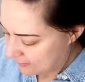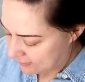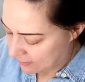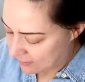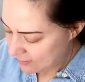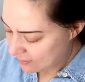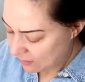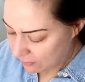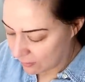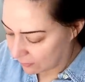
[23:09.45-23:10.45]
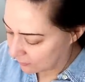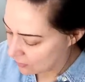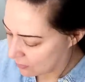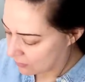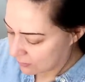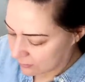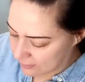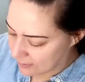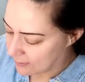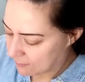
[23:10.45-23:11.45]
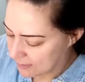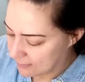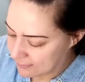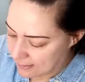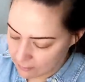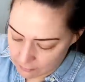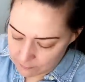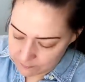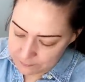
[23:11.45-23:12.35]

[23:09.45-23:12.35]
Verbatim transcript: So this took a long time to sell.